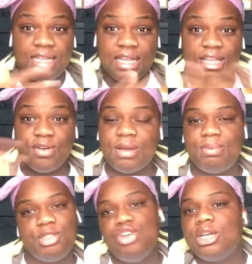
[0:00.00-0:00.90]
you could
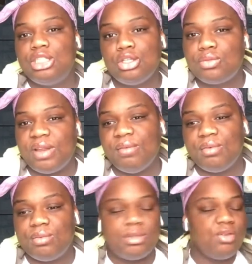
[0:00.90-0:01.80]
choose
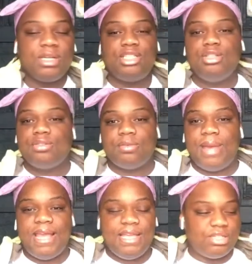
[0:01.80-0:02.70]
from
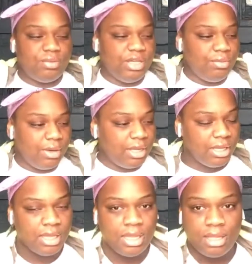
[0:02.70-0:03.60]
each one you want.
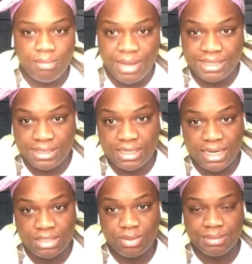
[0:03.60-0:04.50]
Basically,
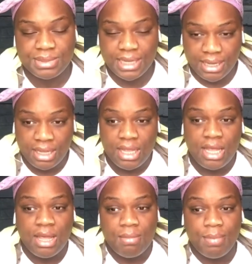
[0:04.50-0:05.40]
that's what I'm saying.
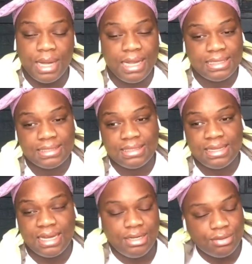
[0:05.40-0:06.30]
But
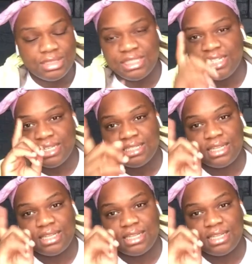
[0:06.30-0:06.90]
I do suggest